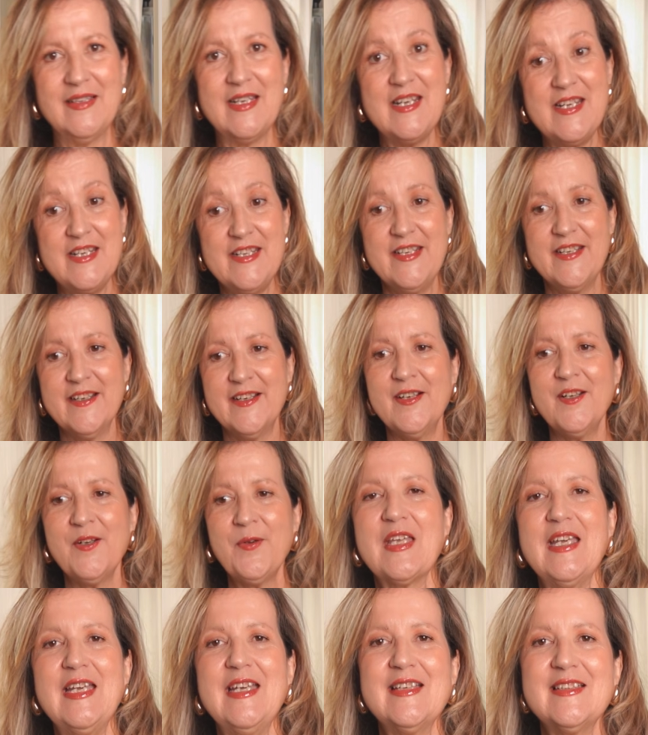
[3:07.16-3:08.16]
here,
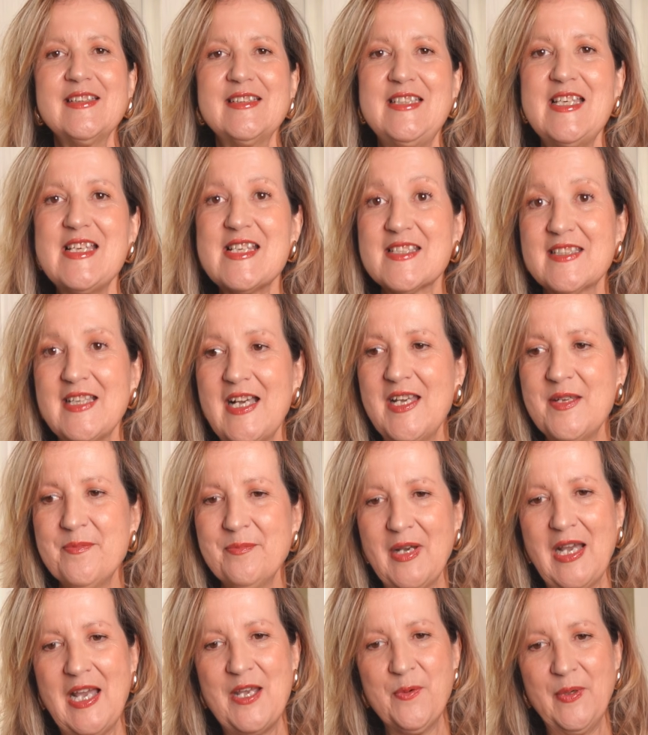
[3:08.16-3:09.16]
and this
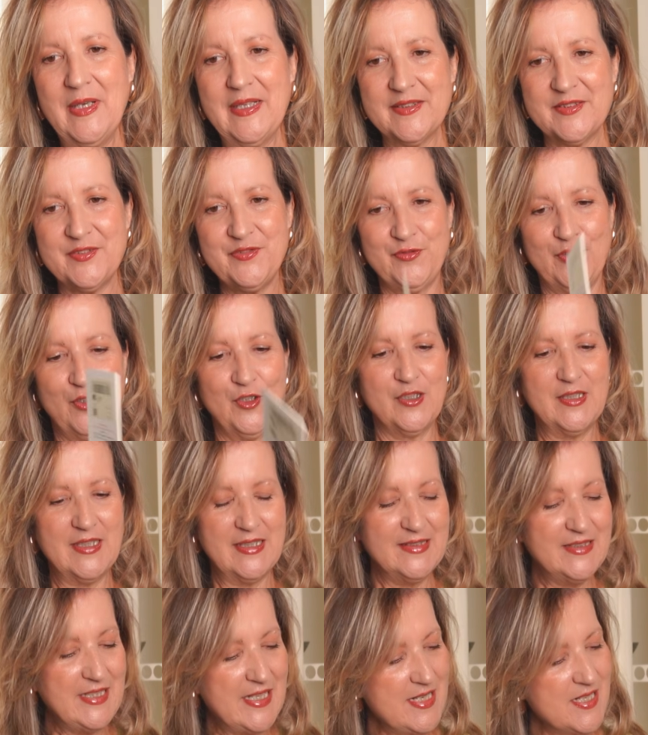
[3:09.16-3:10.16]
time I went for
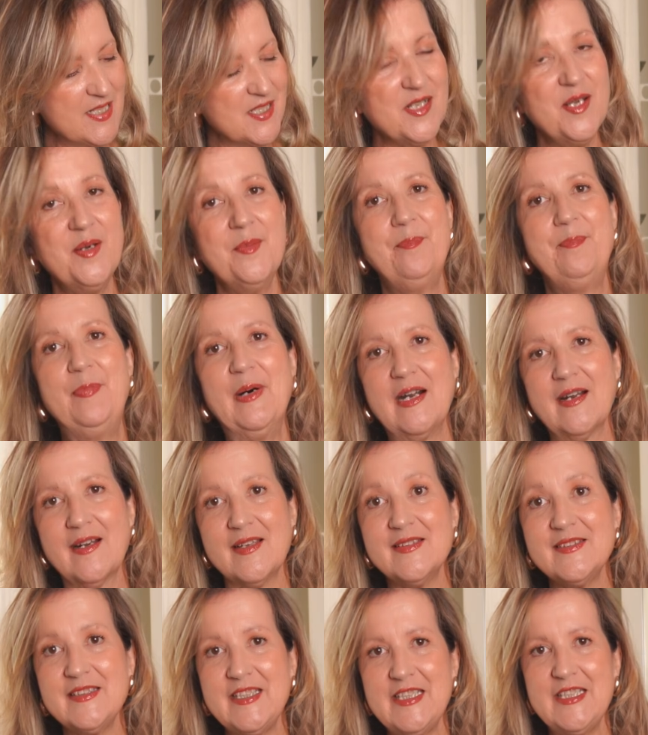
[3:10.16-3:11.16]
this
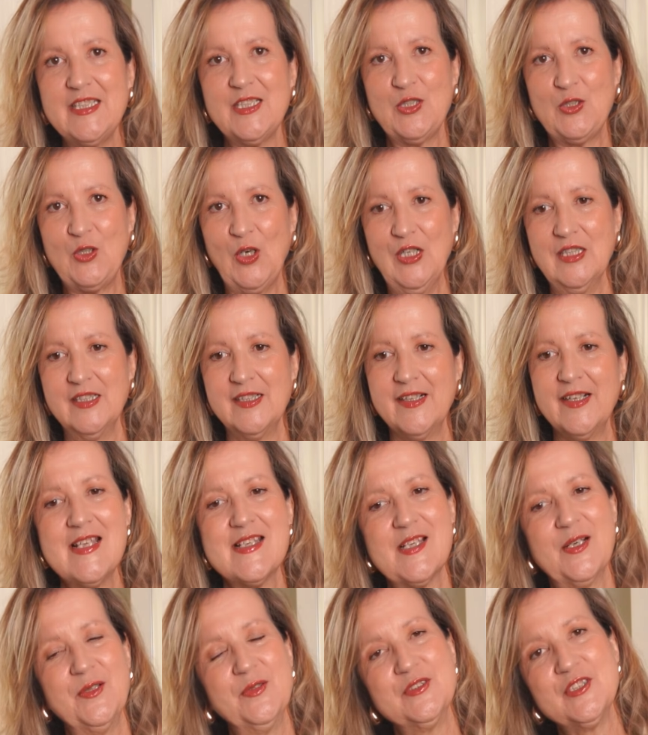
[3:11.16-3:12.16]
burgundy color.
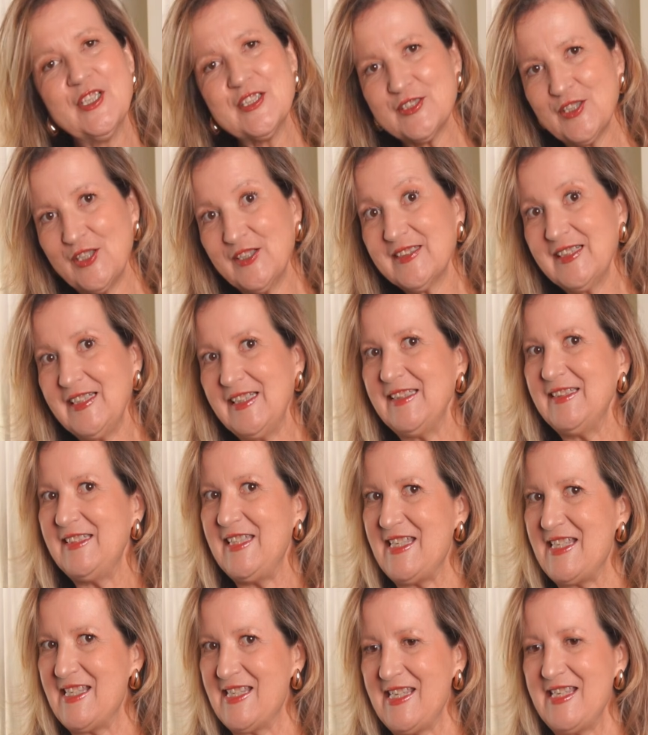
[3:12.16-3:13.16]
So not only
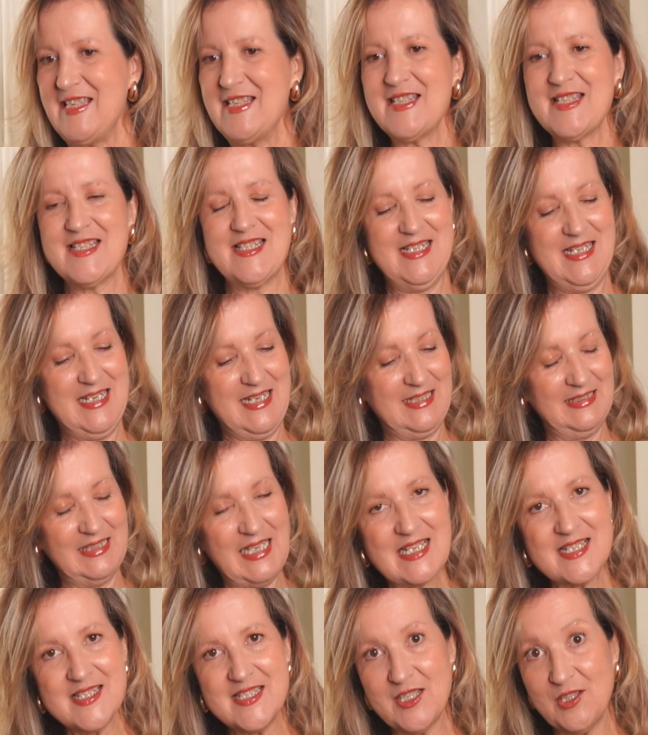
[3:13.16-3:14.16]
this is a
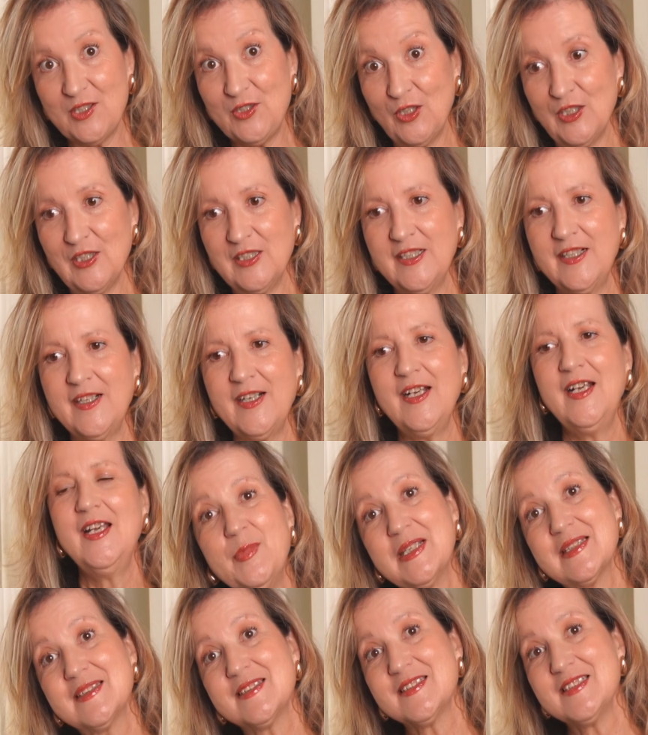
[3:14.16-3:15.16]
classic color,
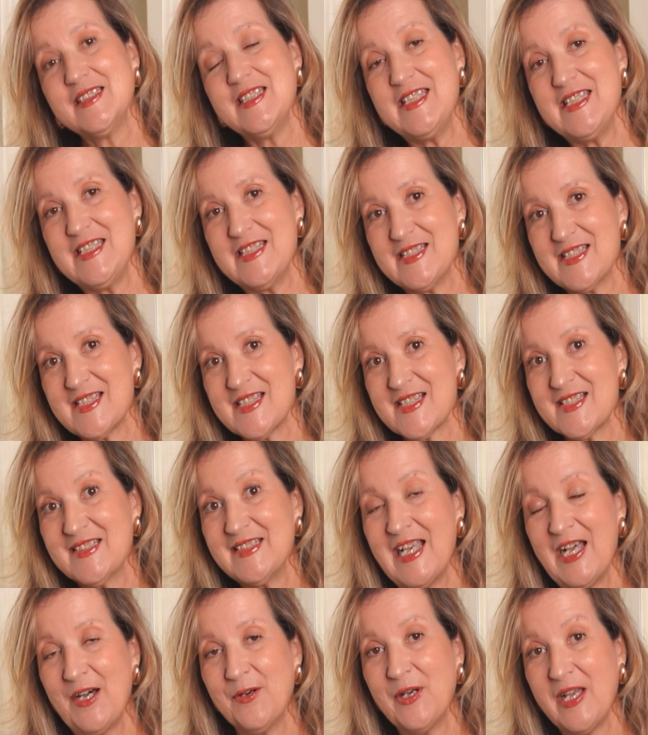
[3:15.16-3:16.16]
but it's
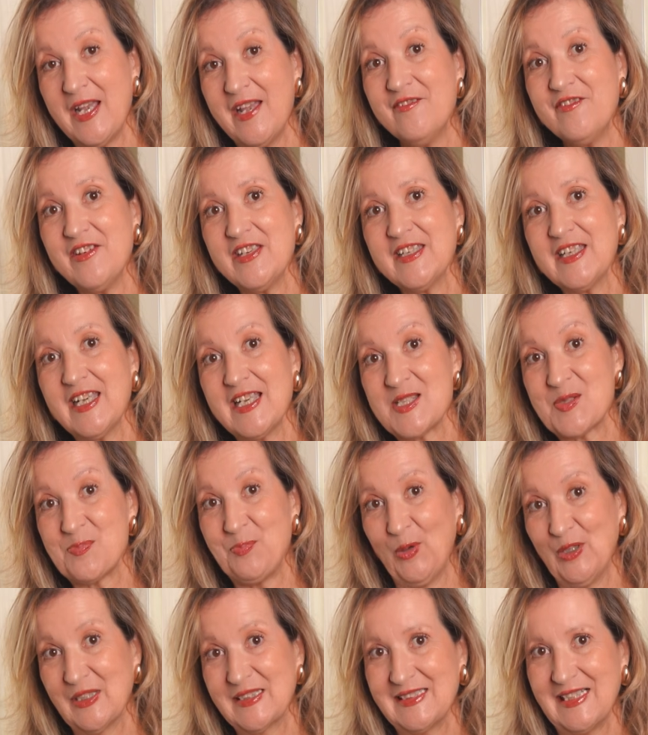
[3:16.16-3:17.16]
now having a
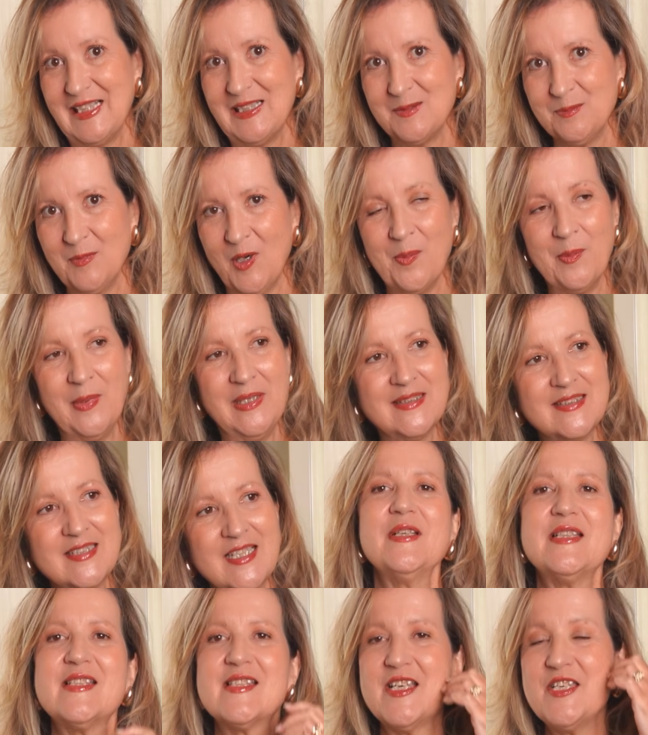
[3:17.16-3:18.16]
spotlight moment.
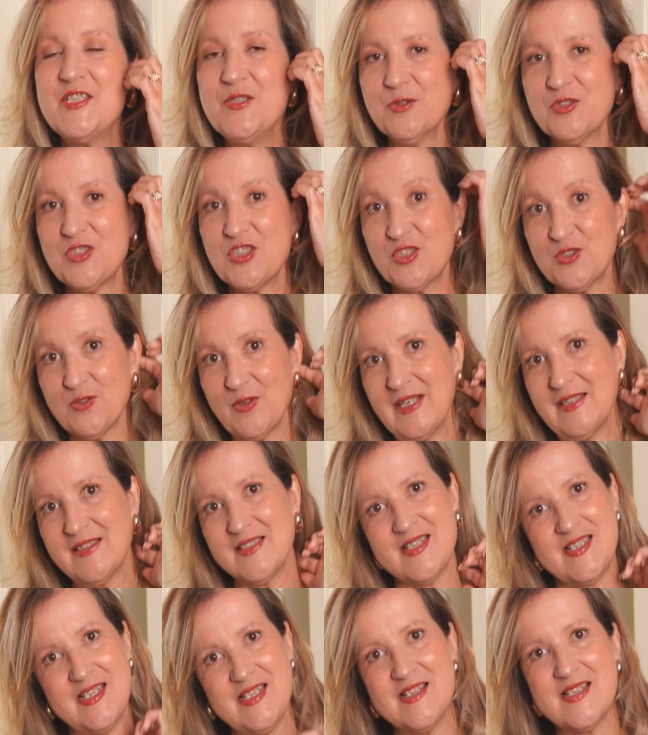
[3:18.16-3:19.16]
It's a huge trend
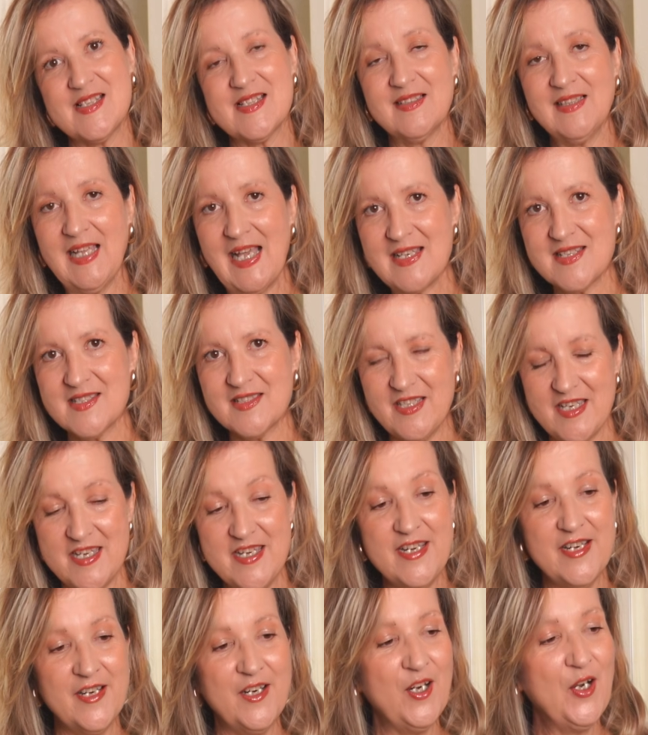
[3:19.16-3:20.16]
since last
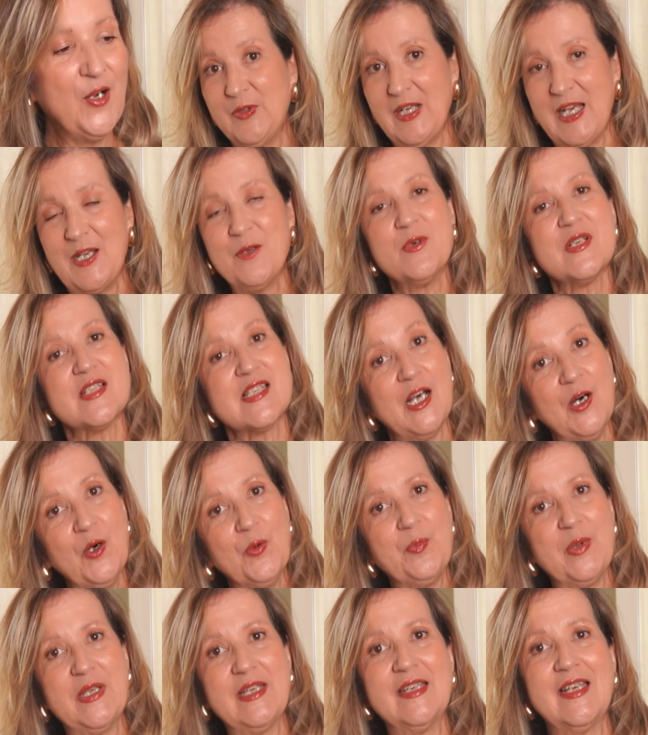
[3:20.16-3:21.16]
year. I was
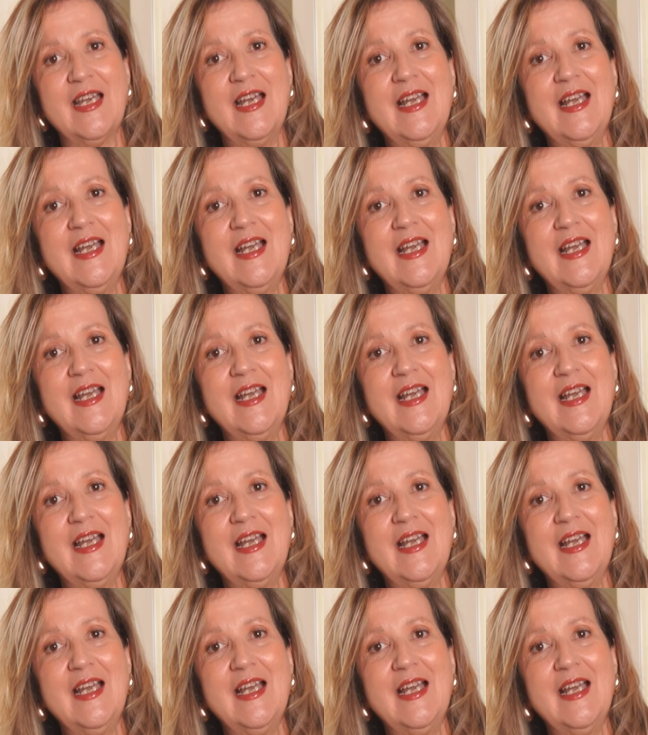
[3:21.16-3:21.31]
hoping